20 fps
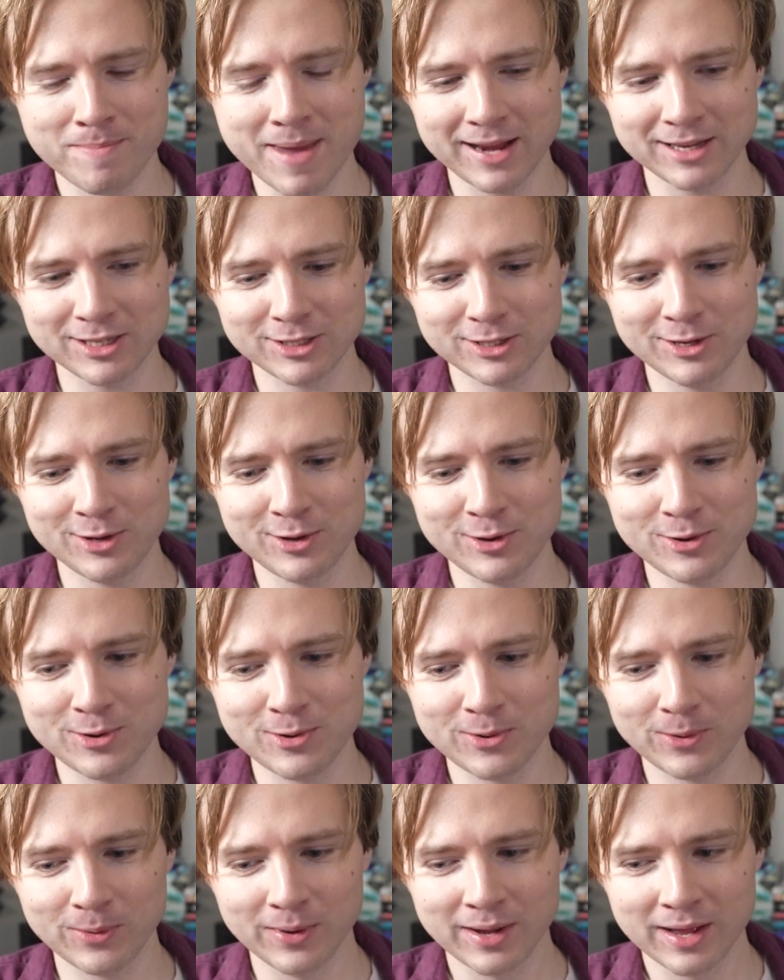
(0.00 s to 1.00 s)
makes
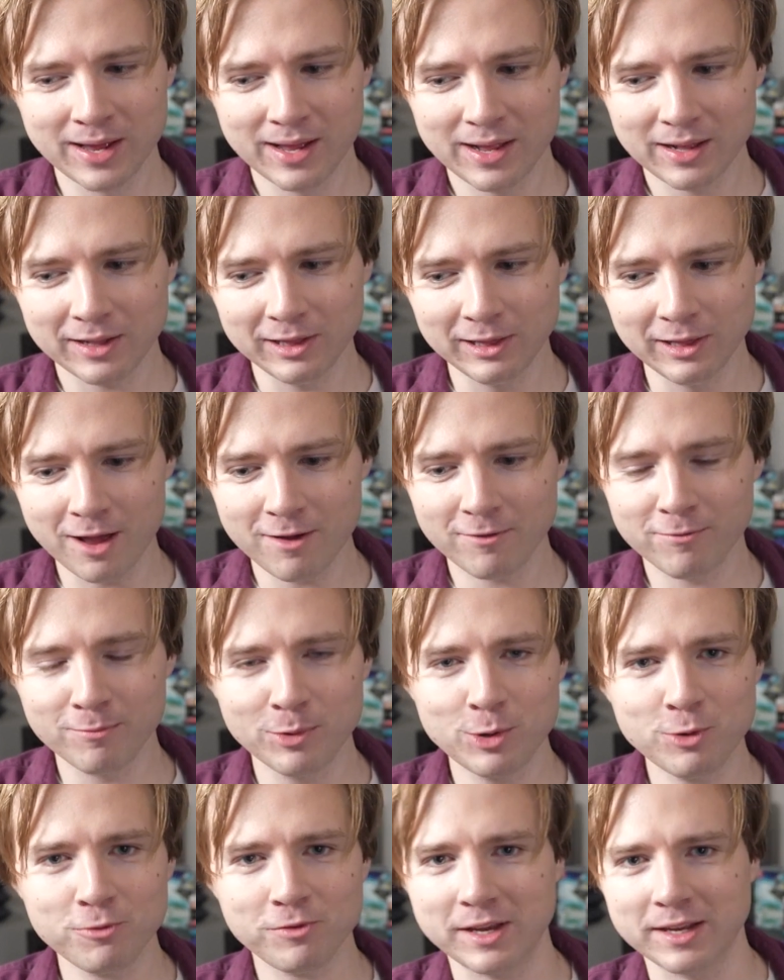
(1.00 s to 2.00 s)
you love
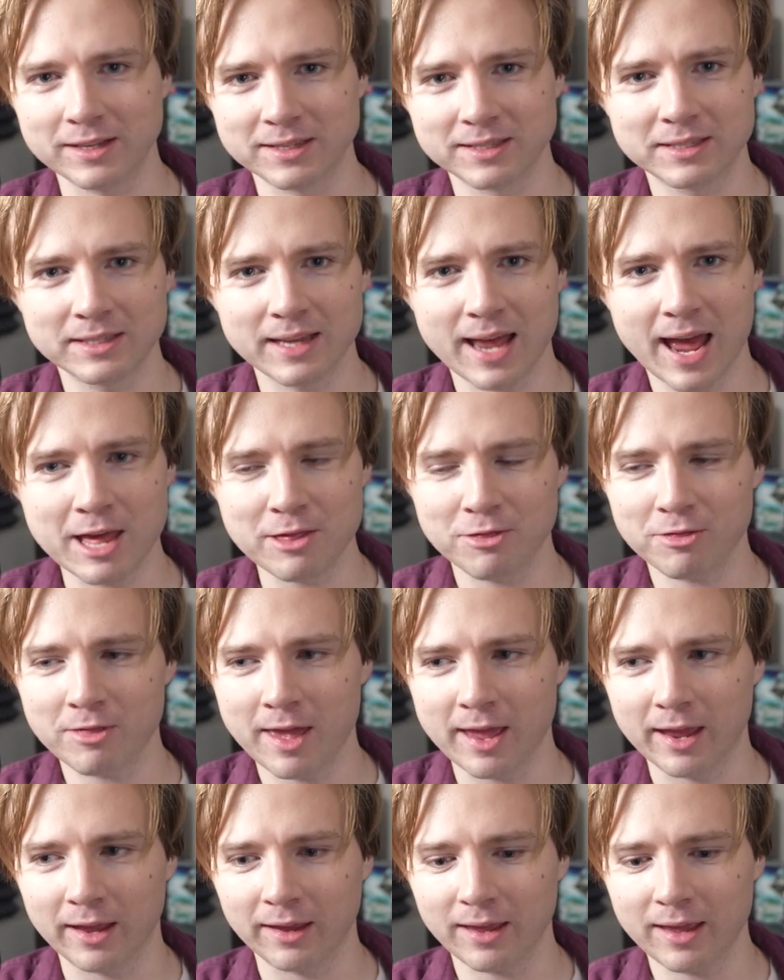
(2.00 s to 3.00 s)
movies, I
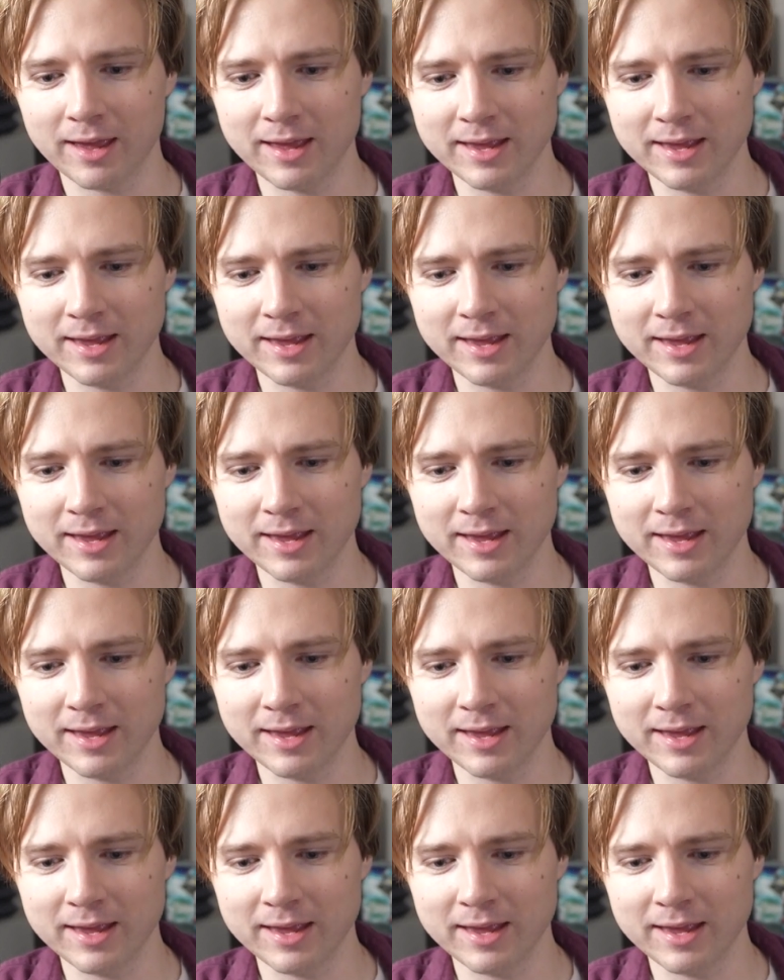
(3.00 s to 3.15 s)
think,